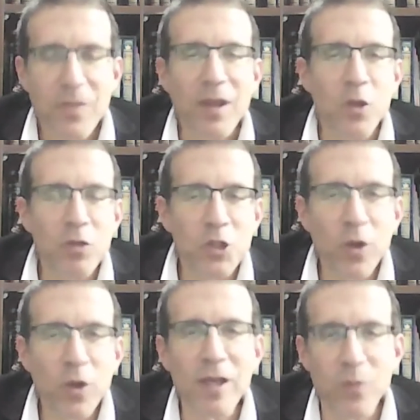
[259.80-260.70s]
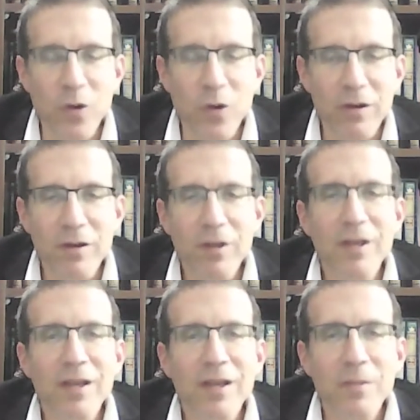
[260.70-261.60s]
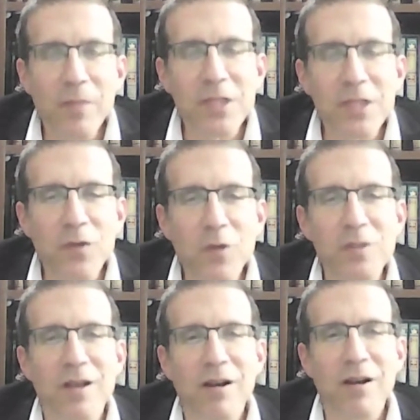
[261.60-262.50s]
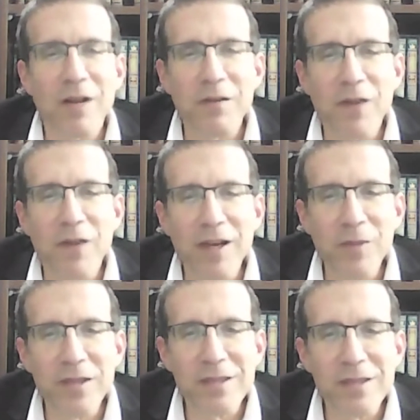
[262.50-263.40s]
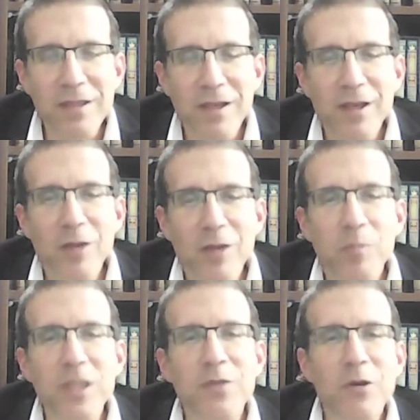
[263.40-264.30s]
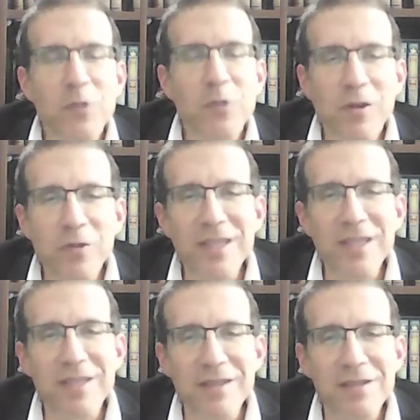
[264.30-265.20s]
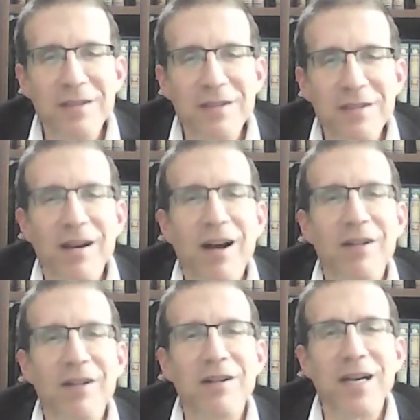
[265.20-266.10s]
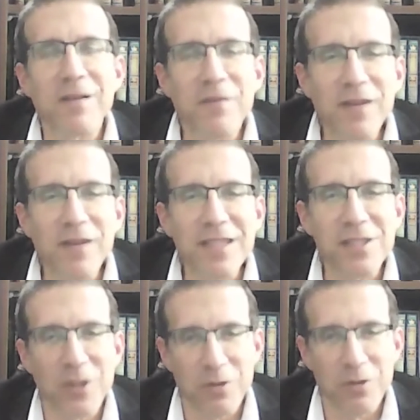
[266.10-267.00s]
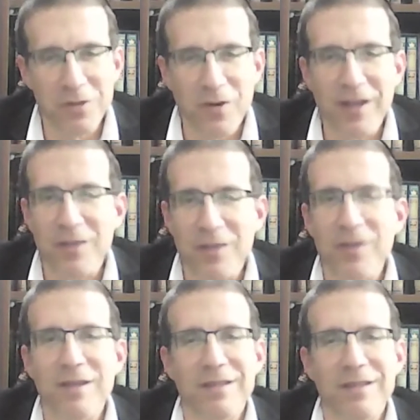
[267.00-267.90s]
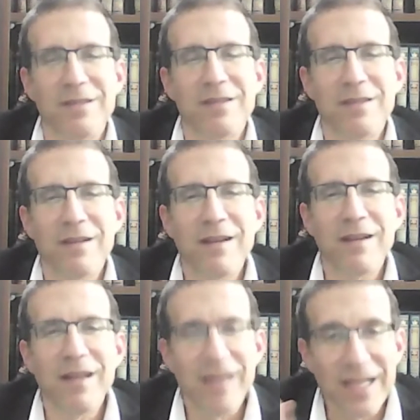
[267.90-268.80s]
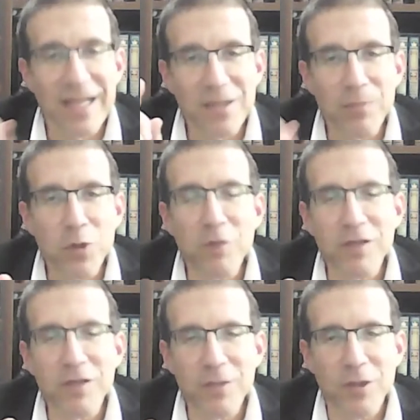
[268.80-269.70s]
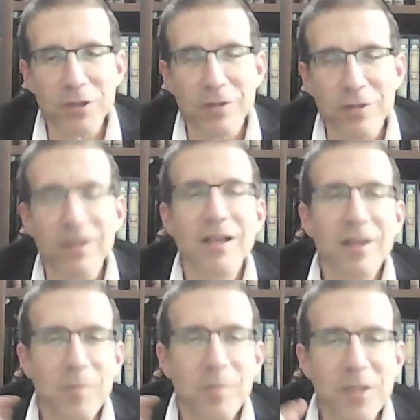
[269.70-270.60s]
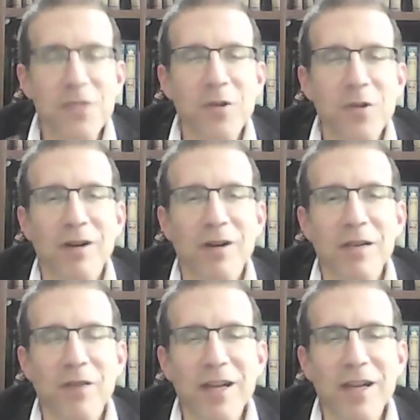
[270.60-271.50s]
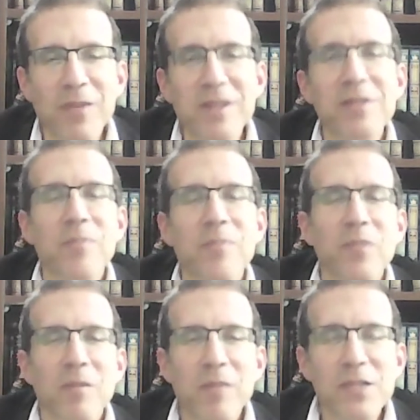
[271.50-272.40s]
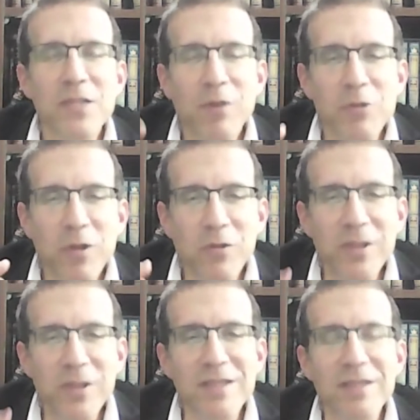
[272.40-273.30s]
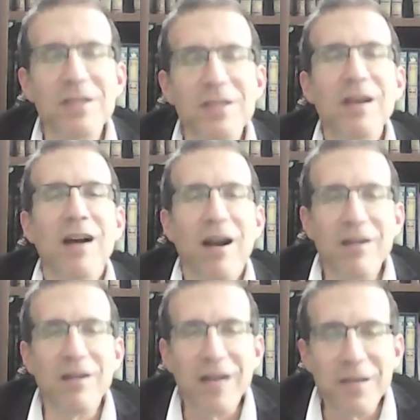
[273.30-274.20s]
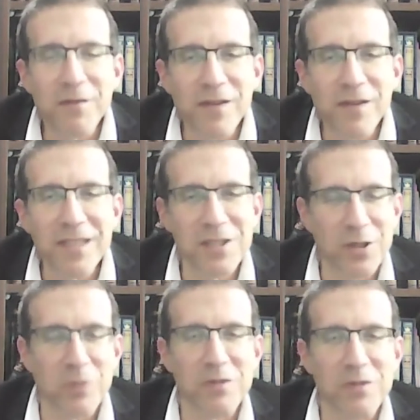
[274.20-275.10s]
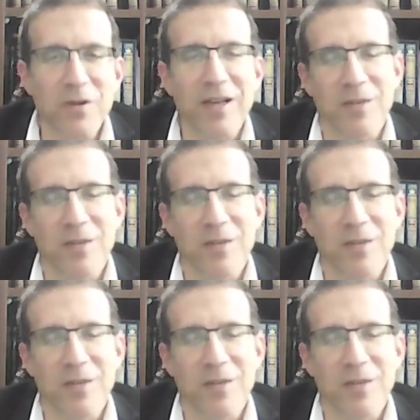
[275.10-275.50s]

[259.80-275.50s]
You enjoy it more. Mitzvos are like vitamins. Mitzvos with reasons are like Flintstones vitamins. That's a perfect mashal. Mitzvos are like vitamins. Mitzvos with reasons are like Flintstones vitamins.